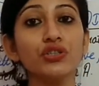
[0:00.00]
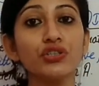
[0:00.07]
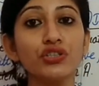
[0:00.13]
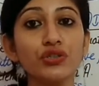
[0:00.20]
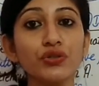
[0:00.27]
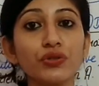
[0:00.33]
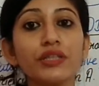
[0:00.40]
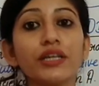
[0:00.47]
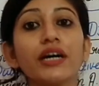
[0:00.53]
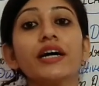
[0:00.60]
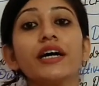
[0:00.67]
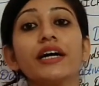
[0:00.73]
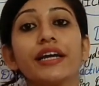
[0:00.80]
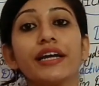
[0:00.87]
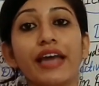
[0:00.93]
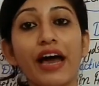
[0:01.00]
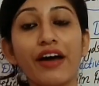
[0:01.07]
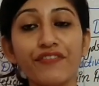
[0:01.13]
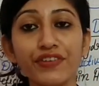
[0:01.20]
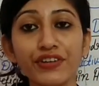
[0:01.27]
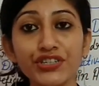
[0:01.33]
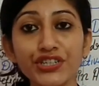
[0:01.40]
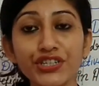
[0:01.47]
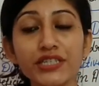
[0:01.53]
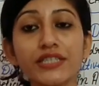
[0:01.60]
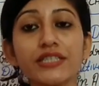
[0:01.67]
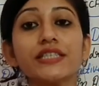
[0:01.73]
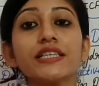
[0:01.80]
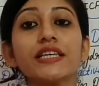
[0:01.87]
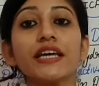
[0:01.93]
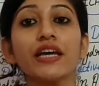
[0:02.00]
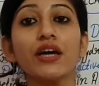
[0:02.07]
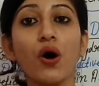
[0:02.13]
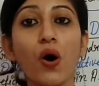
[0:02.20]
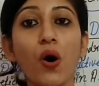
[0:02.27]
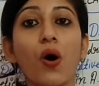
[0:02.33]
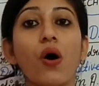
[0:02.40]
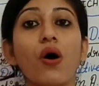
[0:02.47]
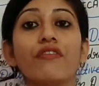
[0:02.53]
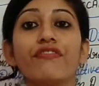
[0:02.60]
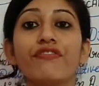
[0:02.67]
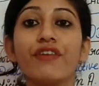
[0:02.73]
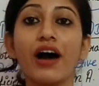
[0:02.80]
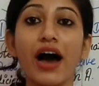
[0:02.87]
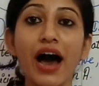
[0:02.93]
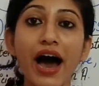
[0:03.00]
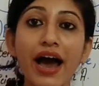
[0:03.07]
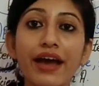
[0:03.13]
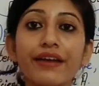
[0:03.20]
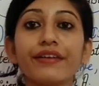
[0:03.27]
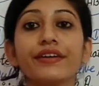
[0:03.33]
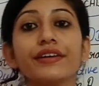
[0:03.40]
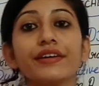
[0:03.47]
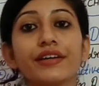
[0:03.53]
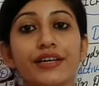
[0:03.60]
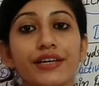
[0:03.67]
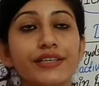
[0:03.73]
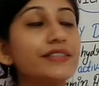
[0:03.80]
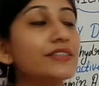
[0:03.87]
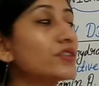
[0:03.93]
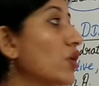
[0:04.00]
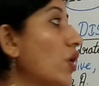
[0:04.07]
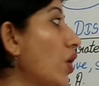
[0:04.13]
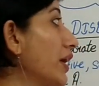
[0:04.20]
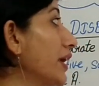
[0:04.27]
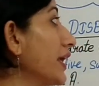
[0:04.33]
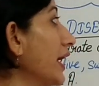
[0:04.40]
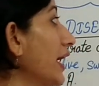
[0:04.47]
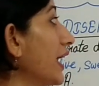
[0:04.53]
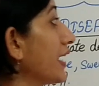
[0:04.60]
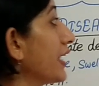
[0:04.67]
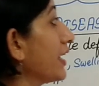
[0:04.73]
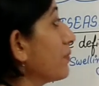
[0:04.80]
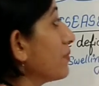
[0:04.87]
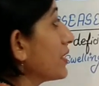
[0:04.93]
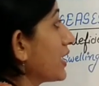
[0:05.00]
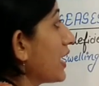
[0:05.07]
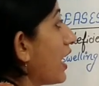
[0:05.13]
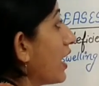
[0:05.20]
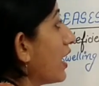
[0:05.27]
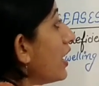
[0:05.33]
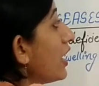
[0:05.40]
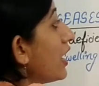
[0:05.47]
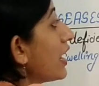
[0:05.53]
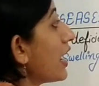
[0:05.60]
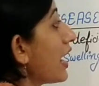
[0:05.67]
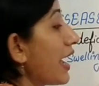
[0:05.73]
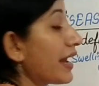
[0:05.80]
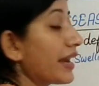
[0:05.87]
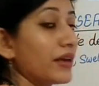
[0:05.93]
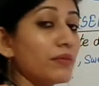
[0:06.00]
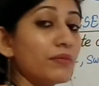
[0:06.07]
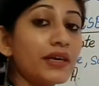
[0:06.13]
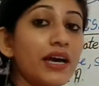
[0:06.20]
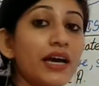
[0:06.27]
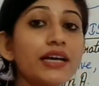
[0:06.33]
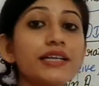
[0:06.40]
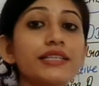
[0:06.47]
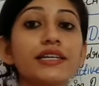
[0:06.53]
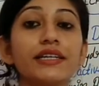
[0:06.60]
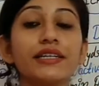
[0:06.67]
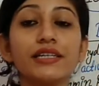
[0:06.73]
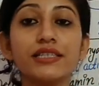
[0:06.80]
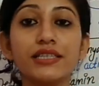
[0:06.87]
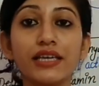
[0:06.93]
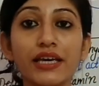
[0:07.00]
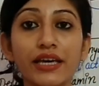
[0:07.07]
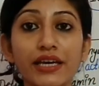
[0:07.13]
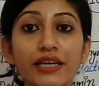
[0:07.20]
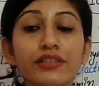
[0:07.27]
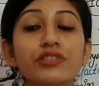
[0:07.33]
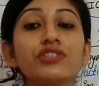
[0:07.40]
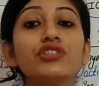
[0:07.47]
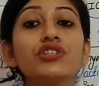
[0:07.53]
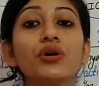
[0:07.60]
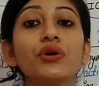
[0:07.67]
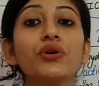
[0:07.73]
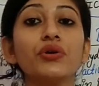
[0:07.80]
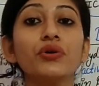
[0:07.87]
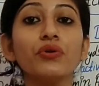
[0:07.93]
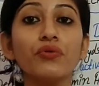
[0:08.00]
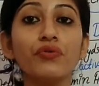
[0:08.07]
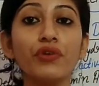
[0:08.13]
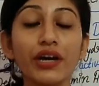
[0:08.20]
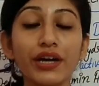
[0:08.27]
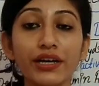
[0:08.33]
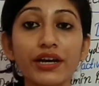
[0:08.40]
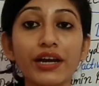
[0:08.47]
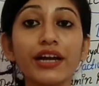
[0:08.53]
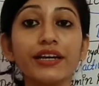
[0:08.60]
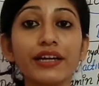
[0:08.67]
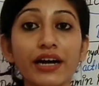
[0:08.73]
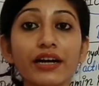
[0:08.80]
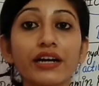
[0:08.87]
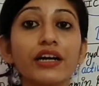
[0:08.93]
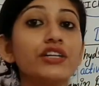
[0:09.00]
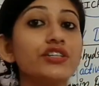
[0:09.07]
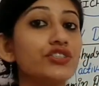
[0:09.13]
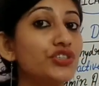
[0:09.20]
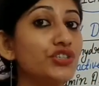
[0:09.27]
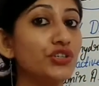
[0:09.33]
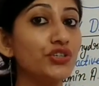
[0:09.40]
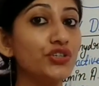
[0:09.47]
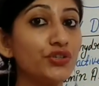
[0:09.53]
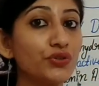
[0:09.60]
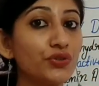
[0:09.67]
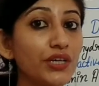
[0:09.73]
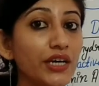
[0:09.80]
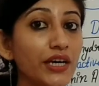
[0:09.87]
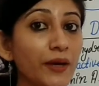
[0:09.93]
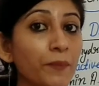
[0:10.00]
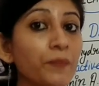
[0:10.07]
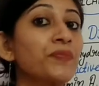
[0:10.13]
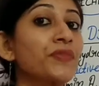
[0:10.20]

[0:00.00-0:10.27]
due to the deficiency of iron is called anemia. Anemia is a disease due to which it occurs due to the